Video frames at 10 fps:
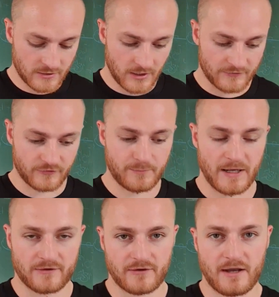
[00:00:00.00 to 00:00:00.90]
I
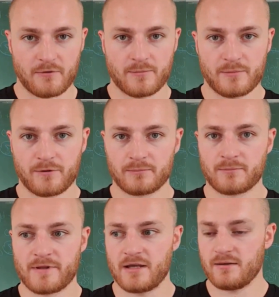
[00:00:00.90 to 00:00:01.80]
suspect that won't be a
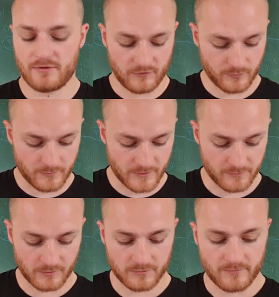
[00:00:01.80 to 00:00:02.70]
problem there. This won't be a
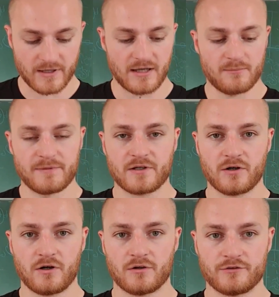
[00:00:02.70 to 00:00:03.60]
problem there
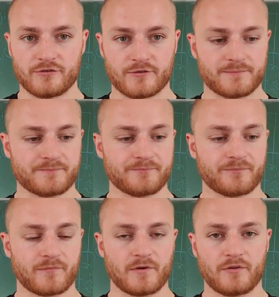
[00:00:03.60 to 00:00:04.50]
because
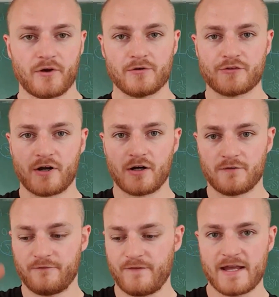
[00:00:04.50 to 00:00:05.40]
those are
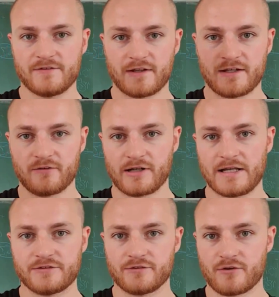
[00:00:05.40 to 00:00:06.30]
fed and
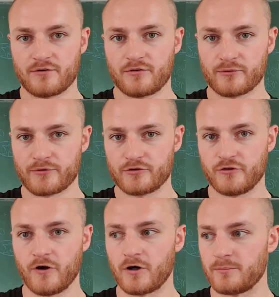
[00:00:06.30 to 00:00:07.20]
irrigated through the
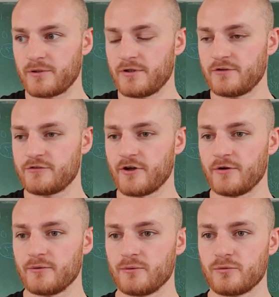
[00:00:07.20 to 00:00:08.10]
top.
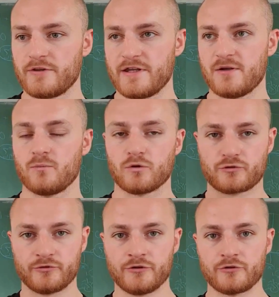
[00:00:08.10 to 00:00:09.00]
So all the
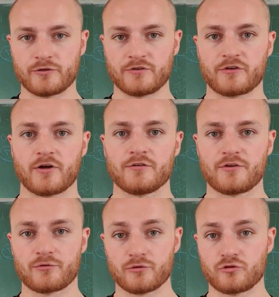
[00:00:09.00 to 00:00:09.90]
water and nutrients goes
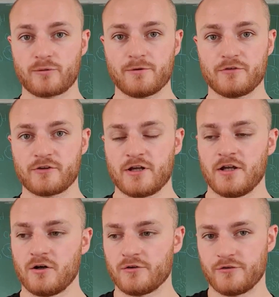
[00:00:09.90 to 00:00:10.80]
in through drippers
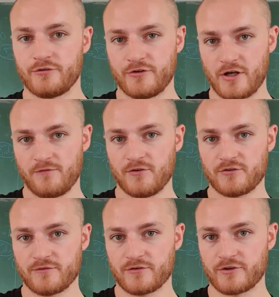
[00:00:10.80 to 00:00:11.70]
on the surface
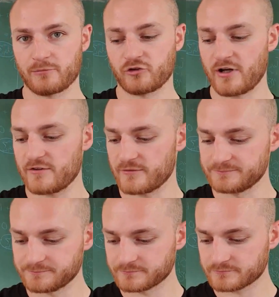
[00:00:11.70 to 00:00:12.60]
of the substrate,
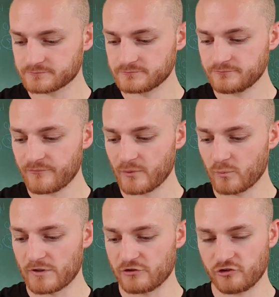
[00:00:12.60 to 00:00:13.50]

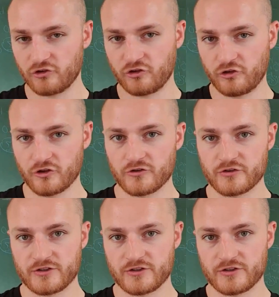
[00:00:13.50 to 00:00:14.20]
which should